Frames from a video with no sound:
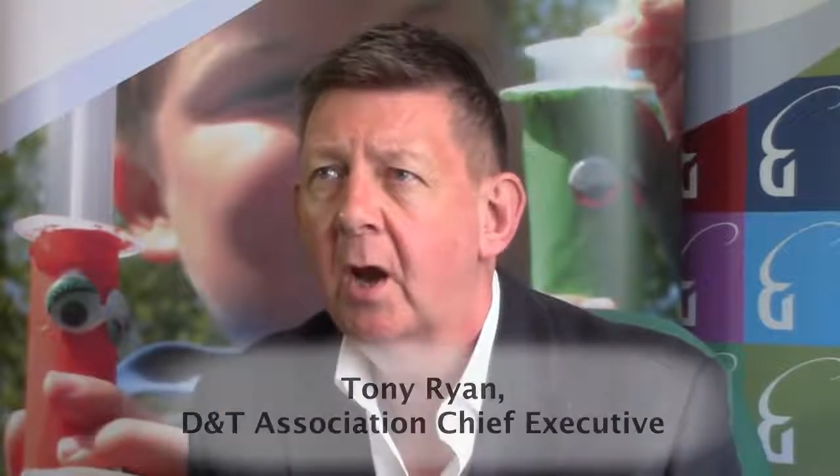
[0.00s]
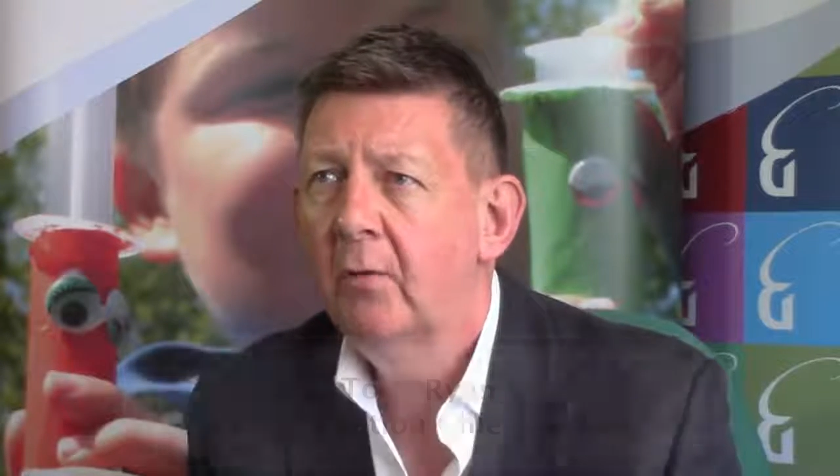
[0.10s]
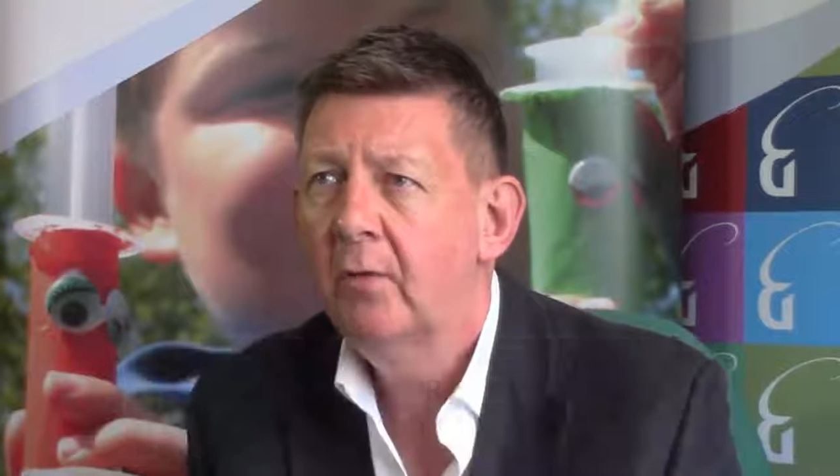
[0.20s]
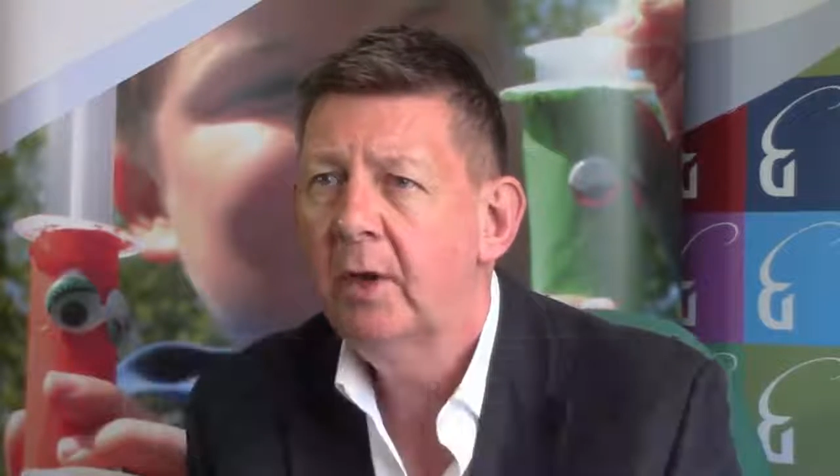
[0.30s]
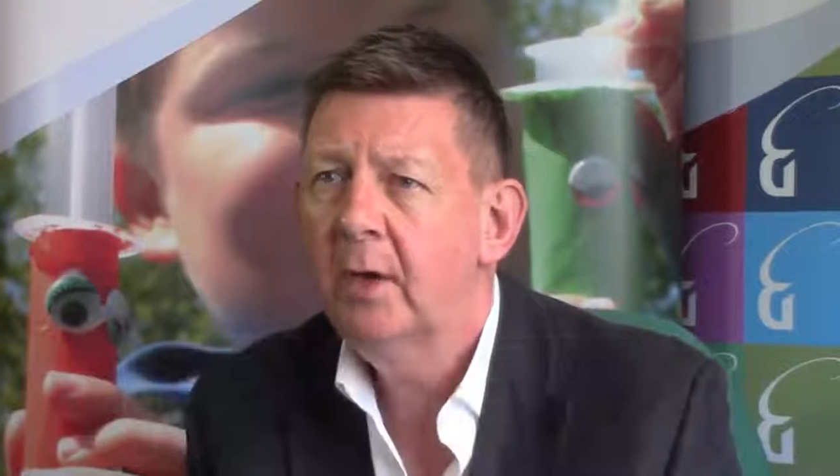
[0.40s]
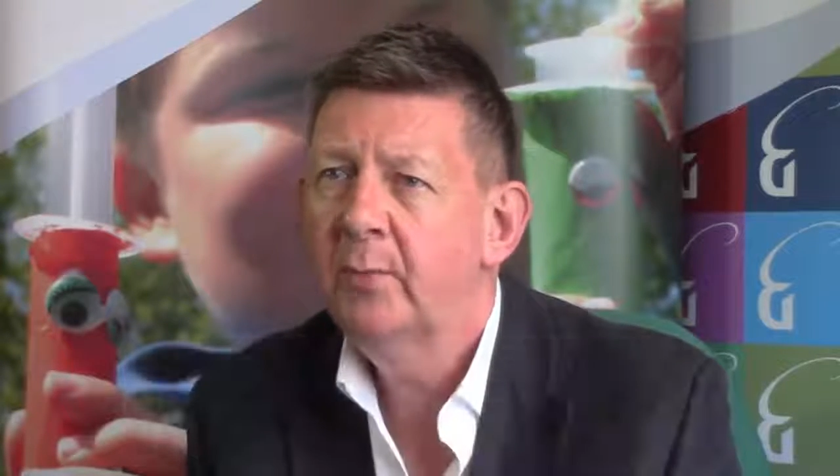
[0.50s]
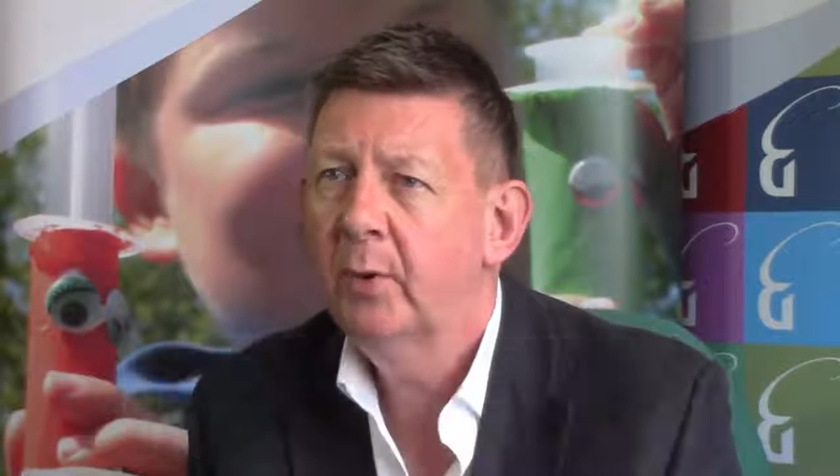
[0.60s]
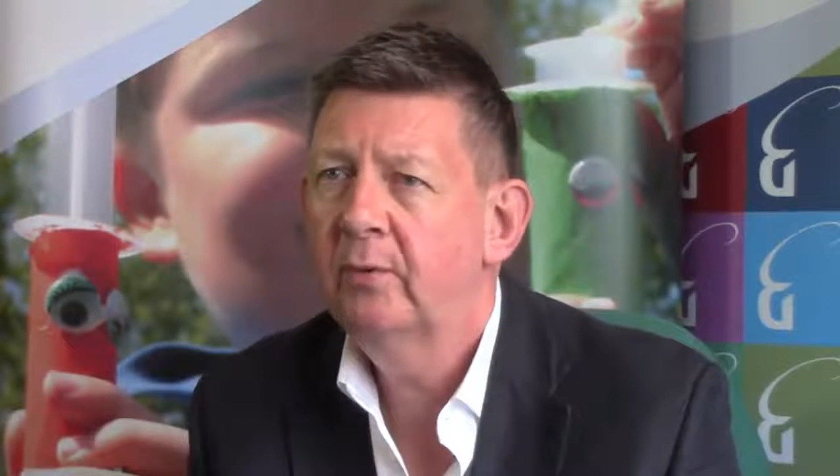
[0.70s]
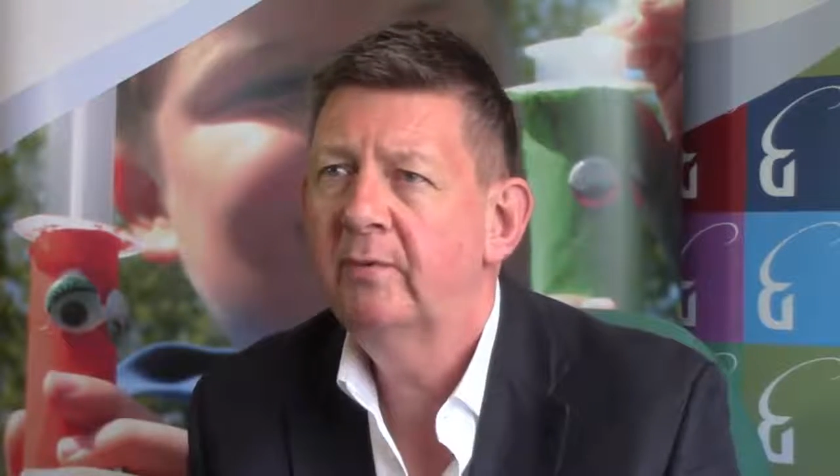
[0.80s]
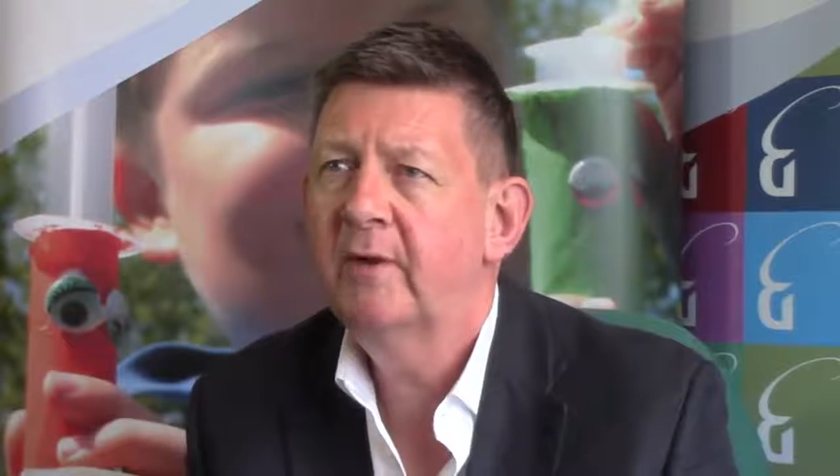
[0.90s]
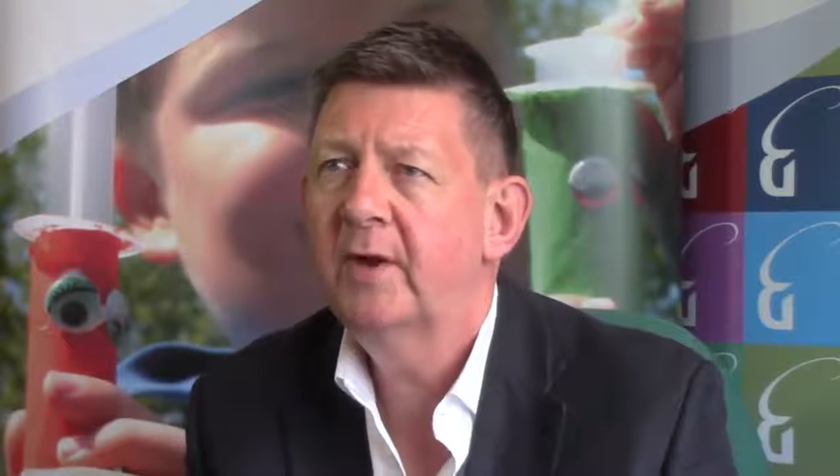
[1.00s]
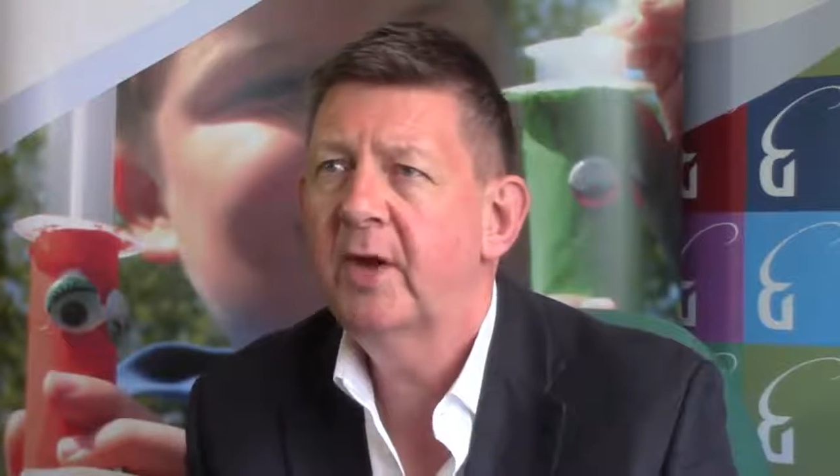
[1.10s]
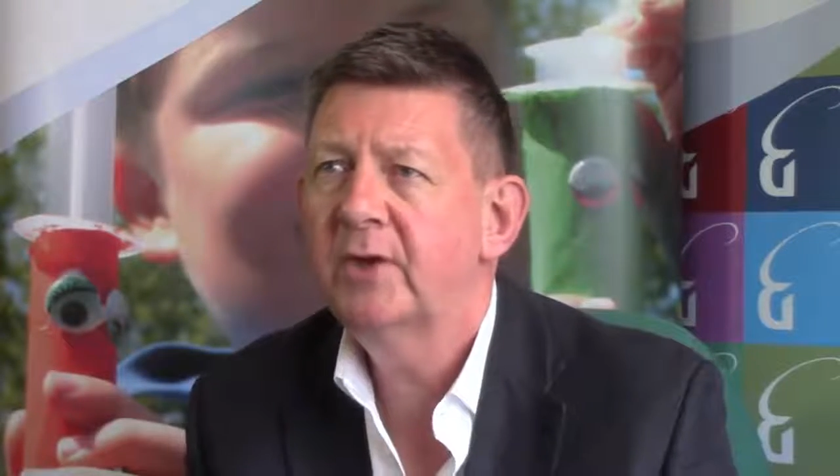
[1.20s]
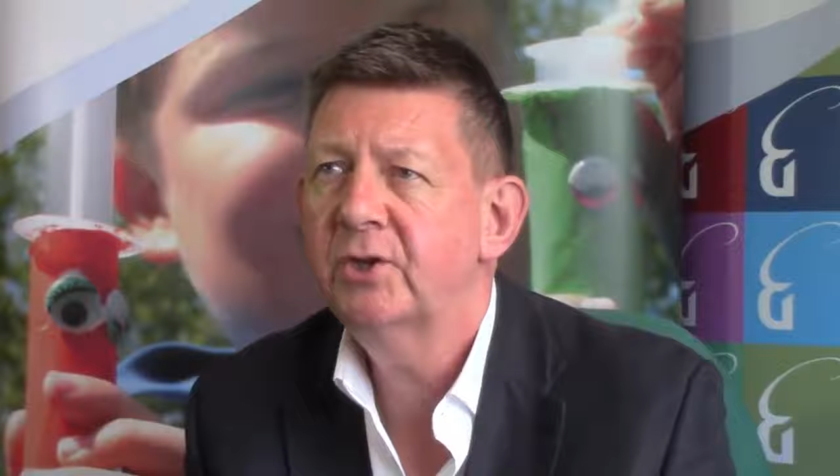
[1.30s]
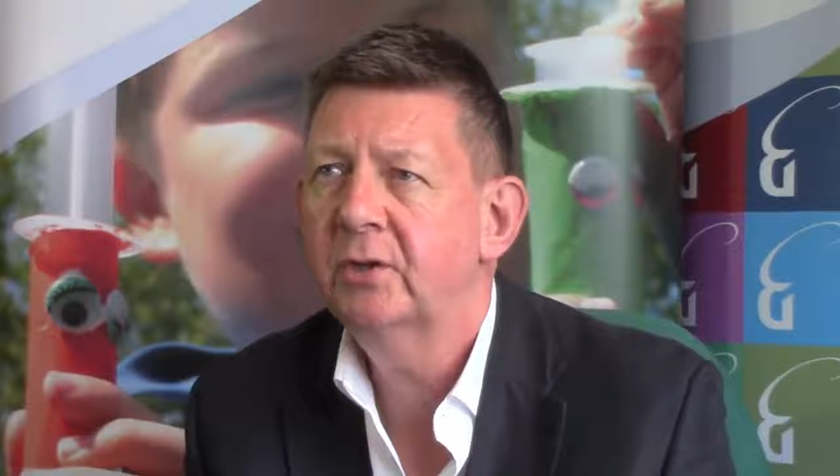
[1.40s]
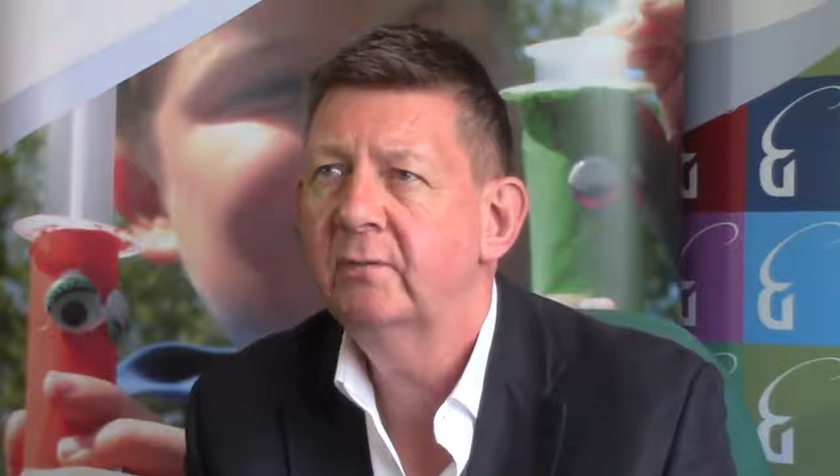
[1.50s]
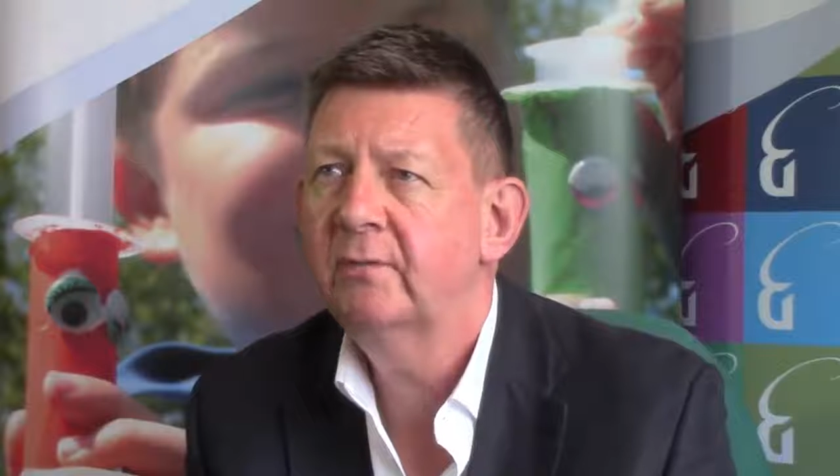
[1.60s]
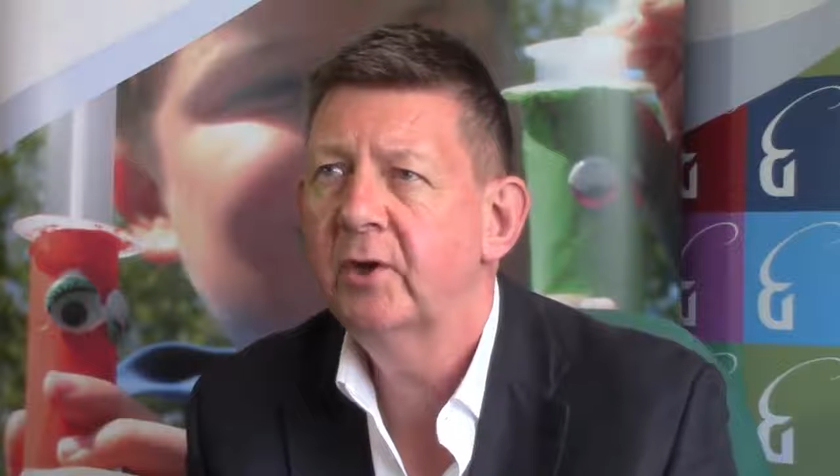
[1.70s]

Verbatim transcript: a really important foundation